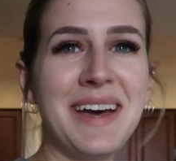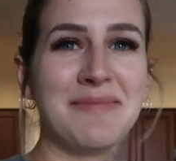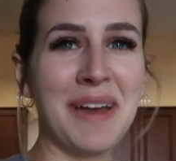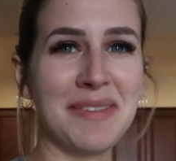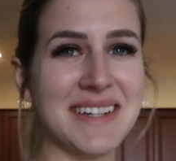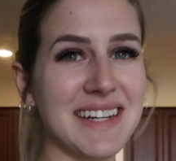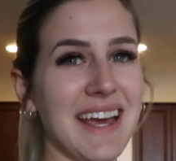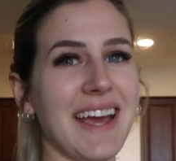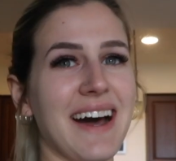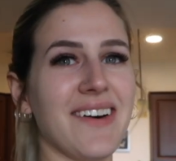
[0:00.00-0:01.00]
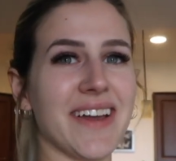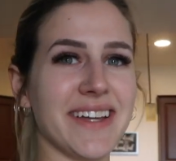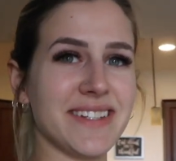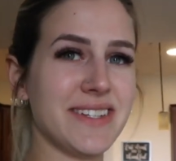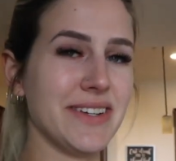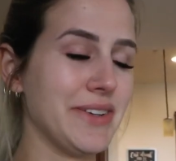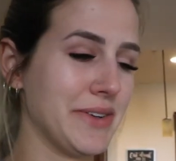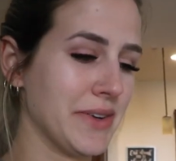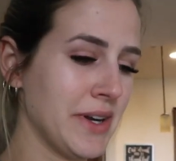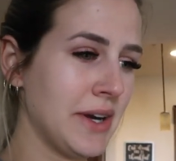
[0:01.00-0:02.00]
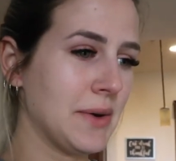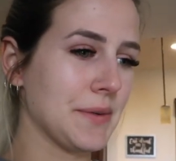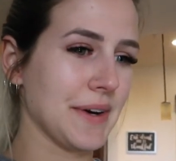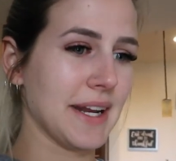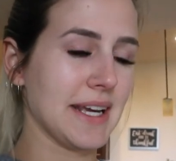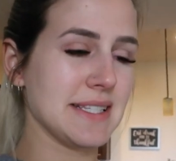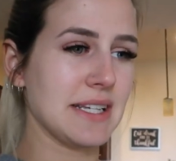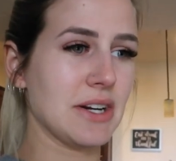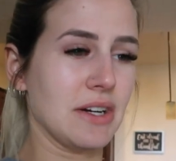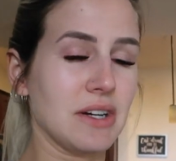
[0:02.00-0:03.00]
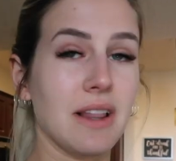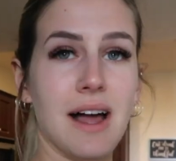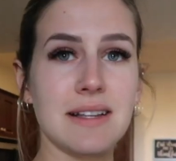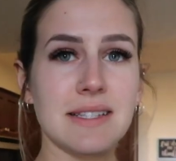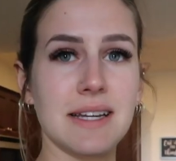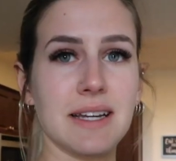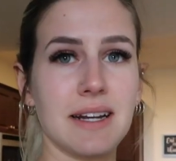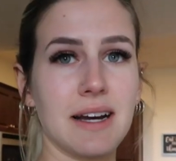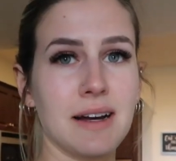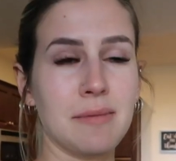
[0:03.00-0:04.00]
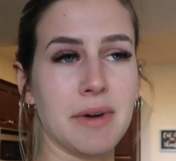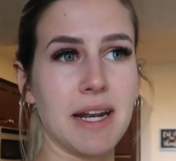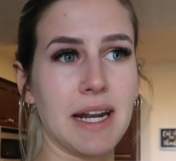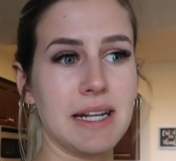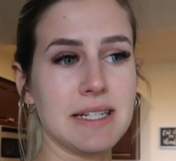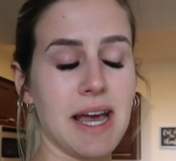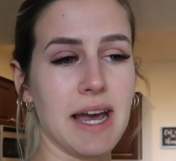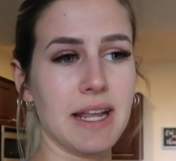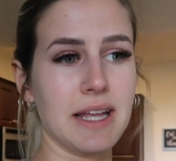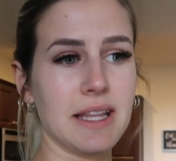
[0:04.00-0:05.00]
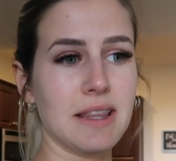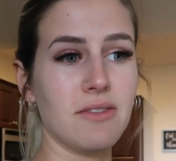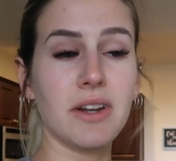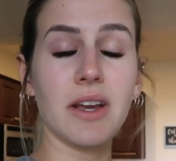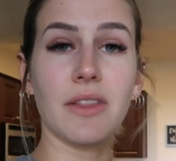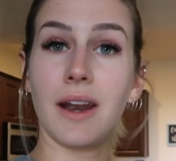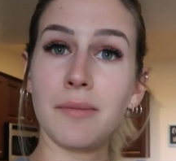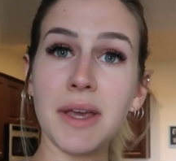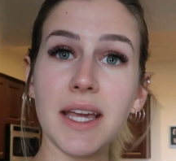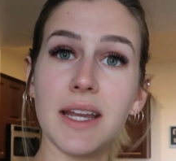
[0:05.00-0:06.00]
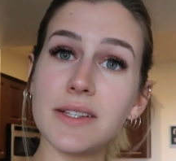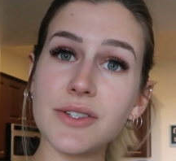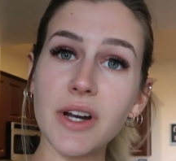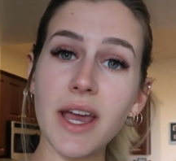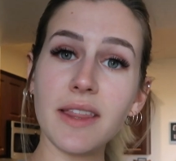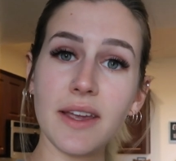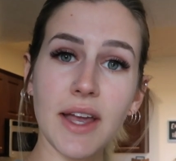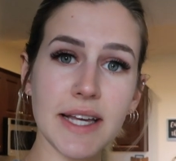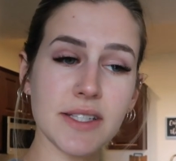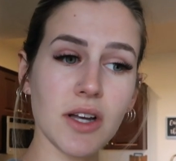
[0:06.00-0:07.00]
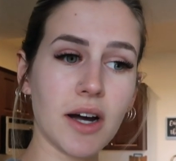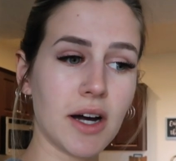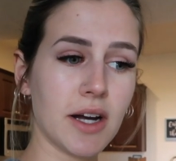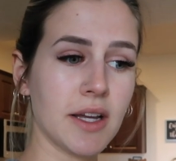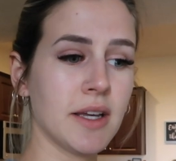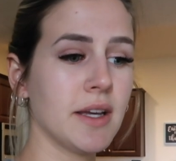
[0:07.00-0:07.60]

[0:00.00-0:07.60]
Maybe today I'll get to organizing our closet. And I need to edit the video that I made yesterday that you guys saw.